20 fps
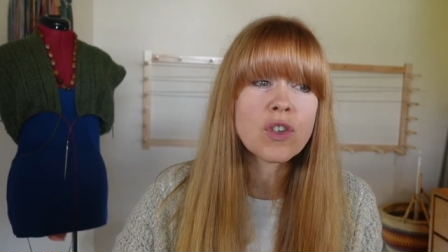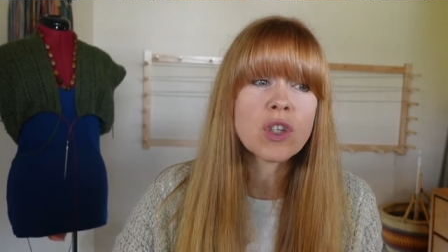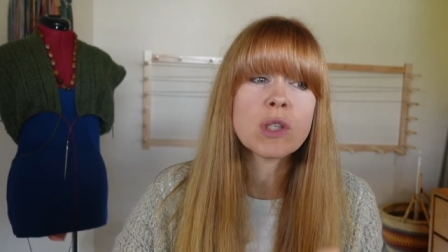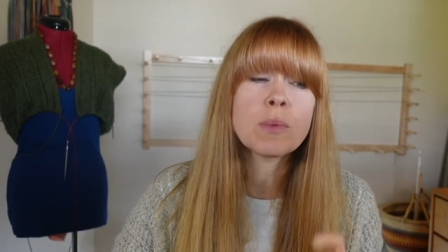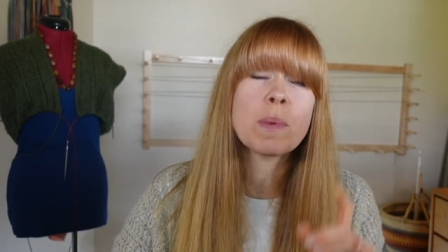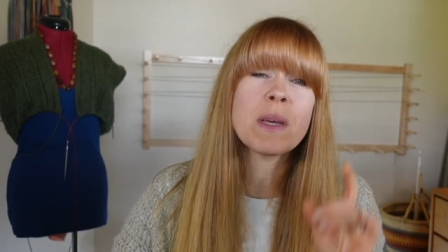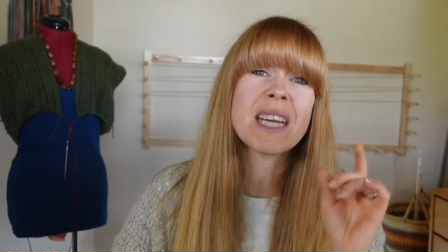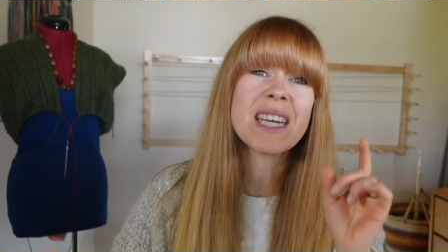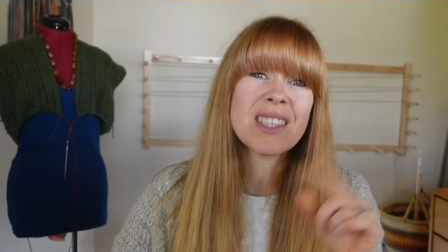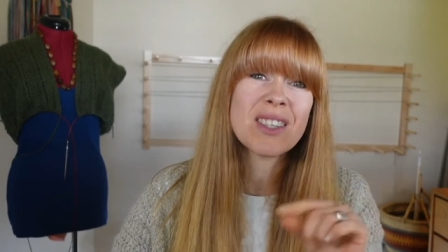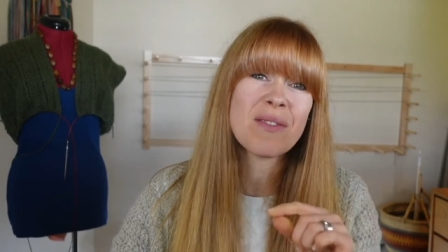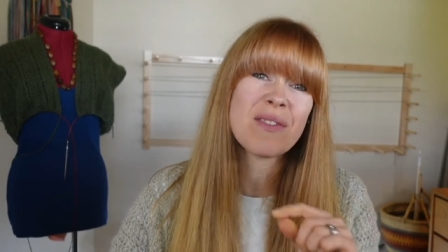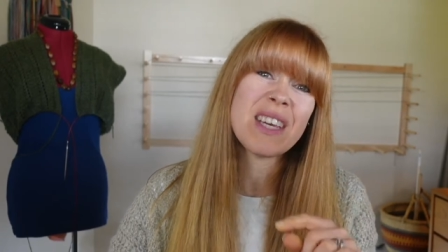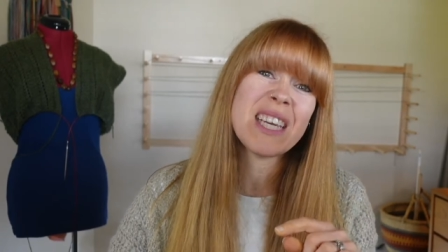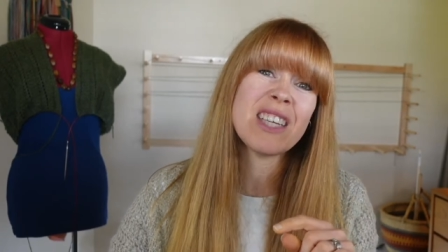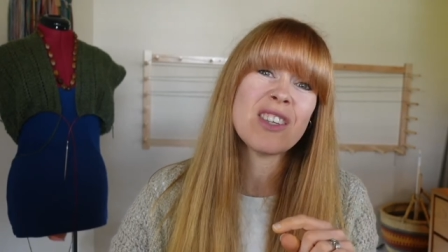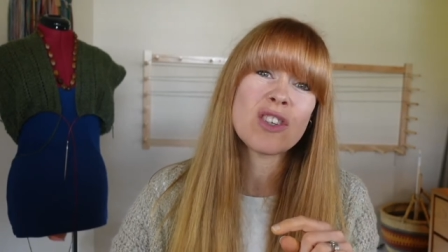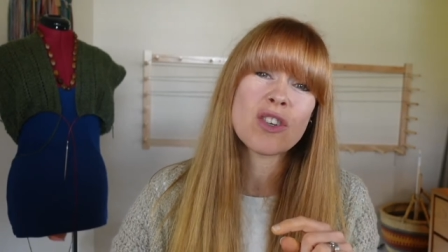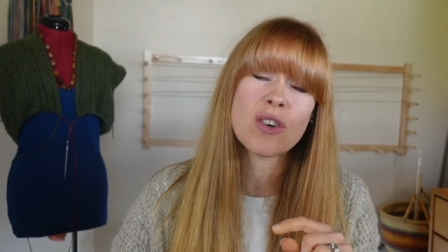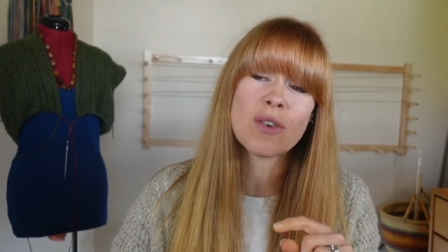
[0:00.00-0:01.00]
just because of
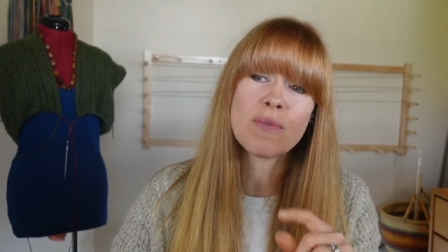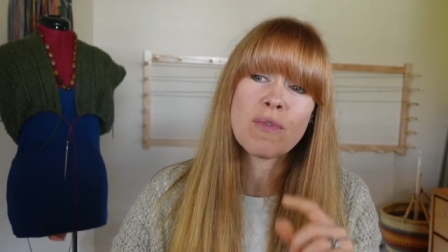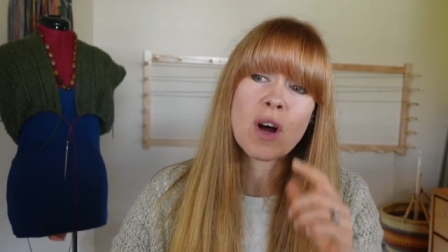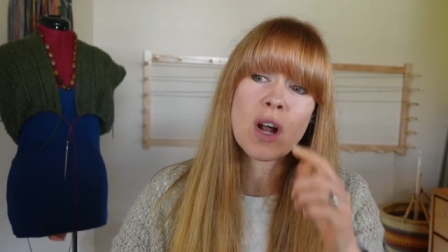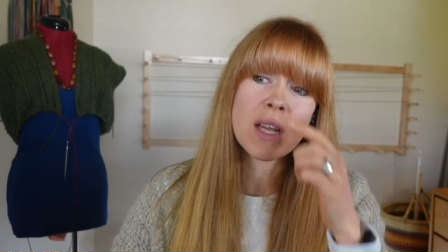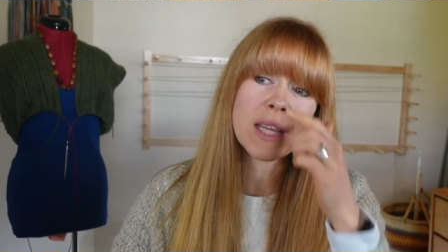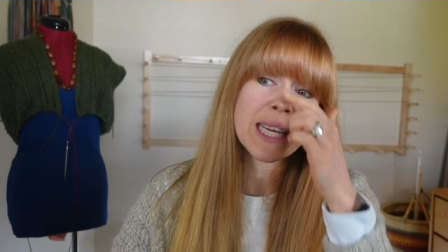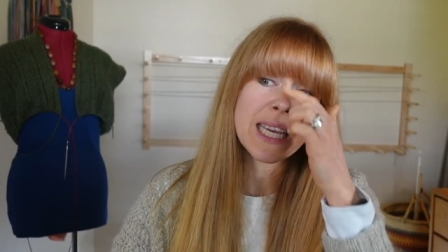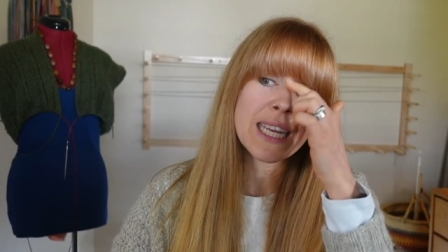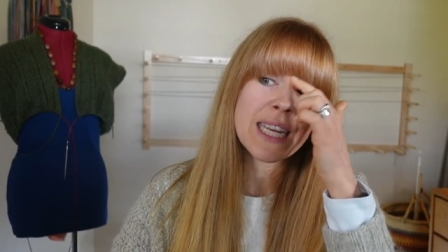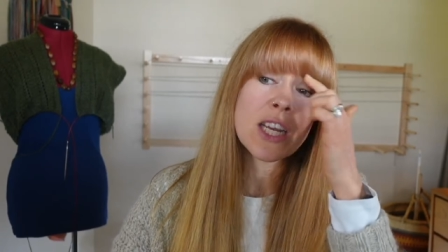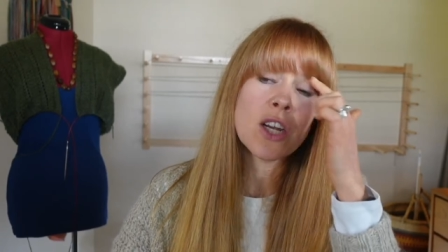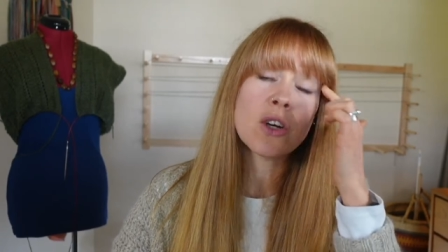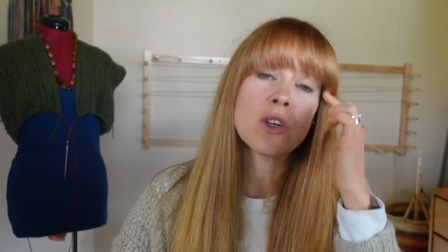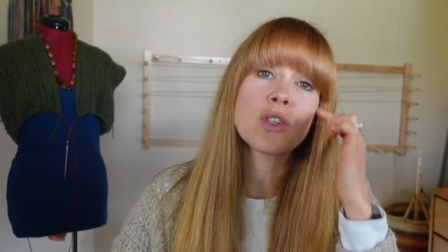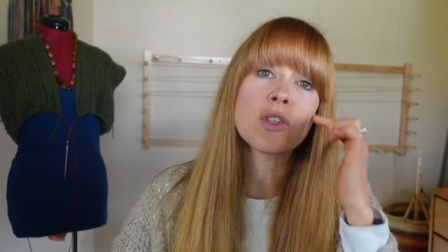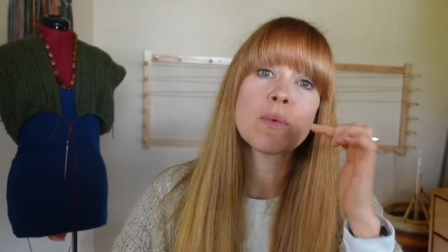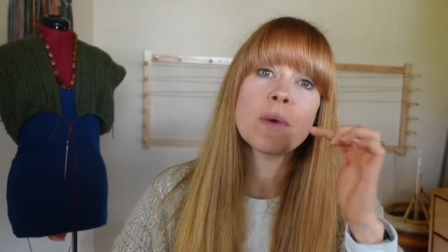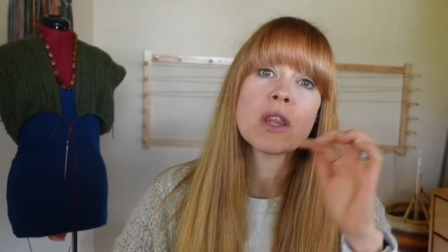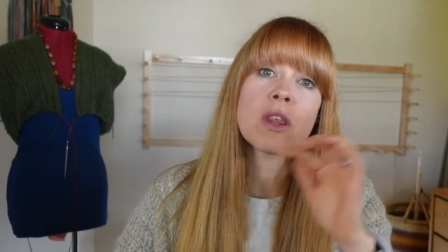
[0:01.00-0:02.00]
Easter falling in
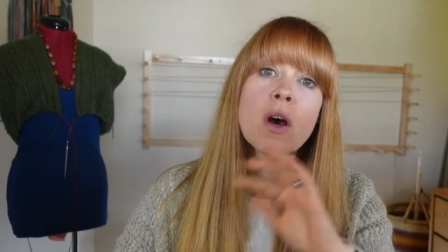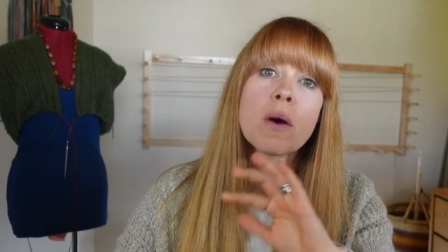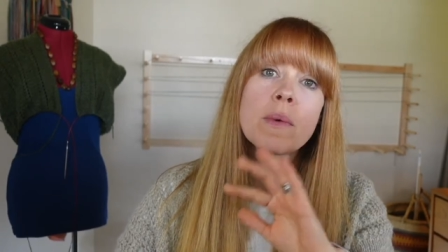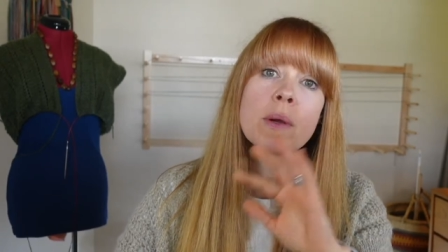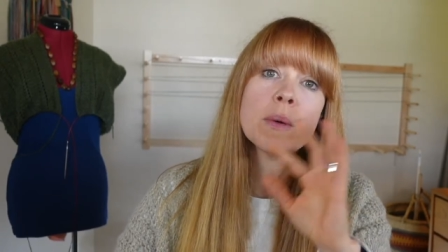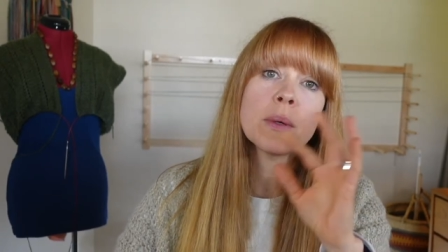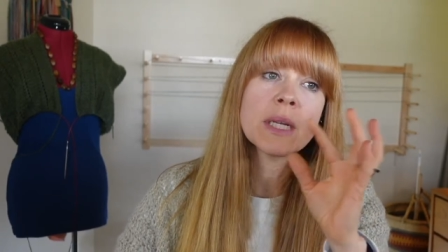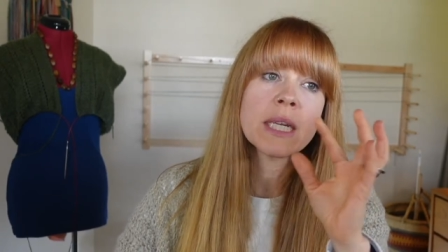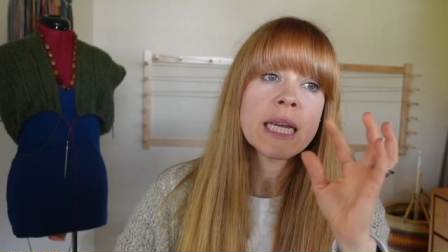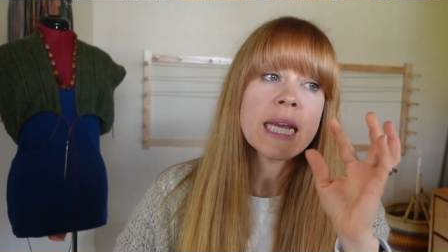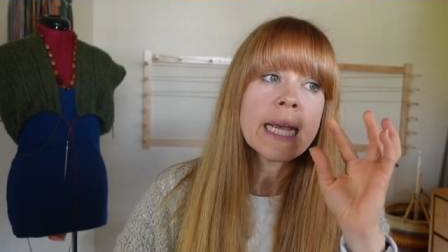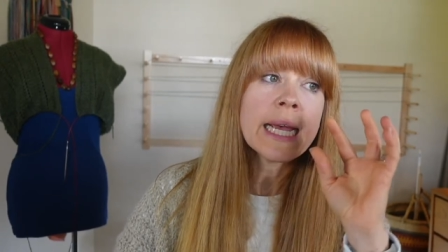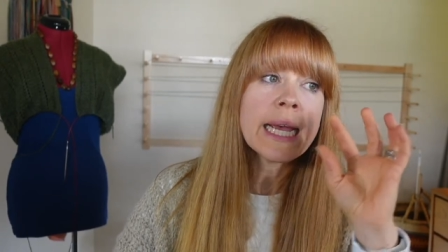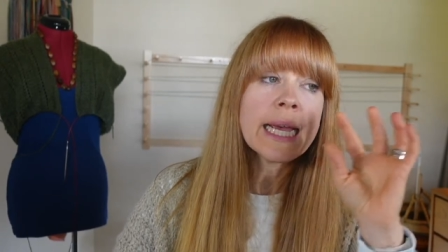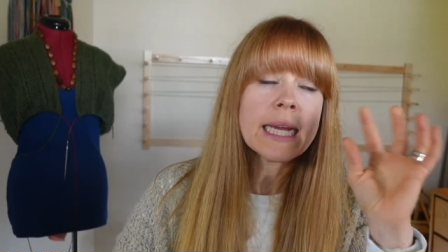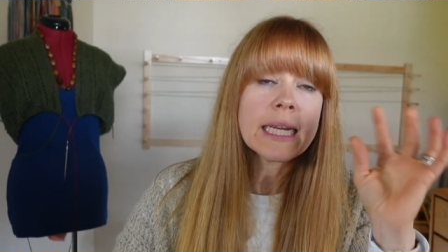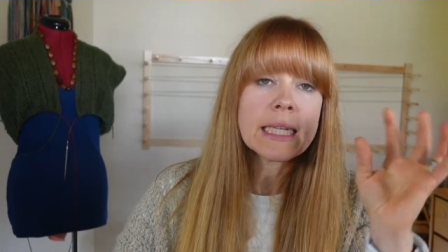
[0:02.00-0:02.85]
here. So we thought we would